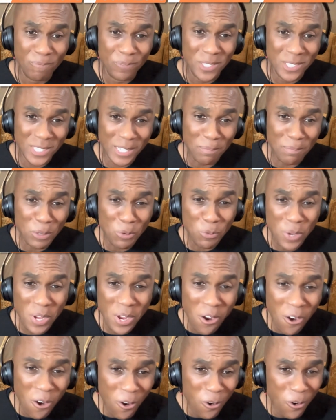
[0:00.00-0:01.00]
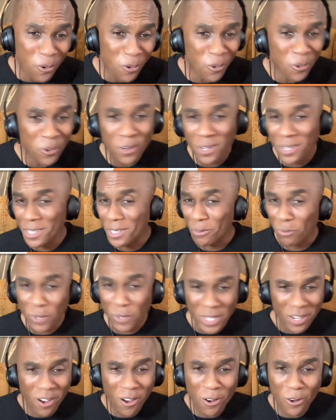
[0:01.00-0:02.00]
something we all
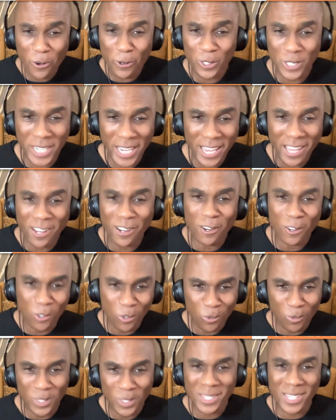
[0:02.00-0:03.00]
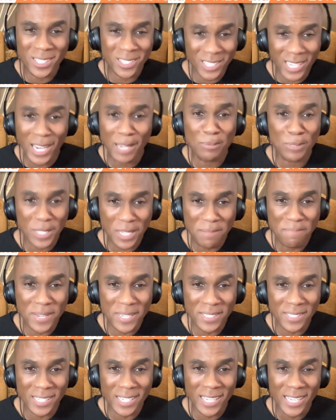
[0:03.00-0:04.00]
we all curtail when the times get
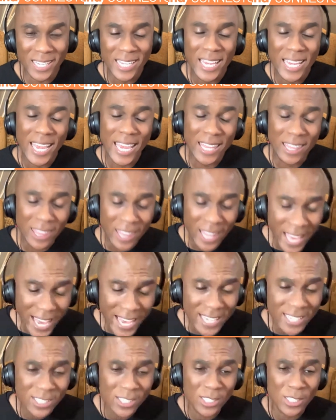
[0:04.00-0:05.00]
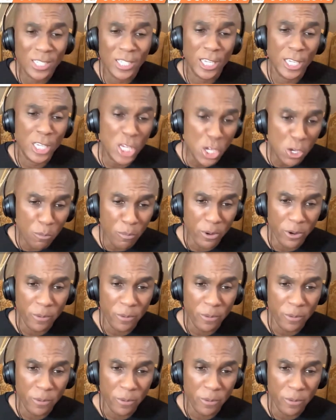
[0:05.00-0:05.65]
busy. And last, humor.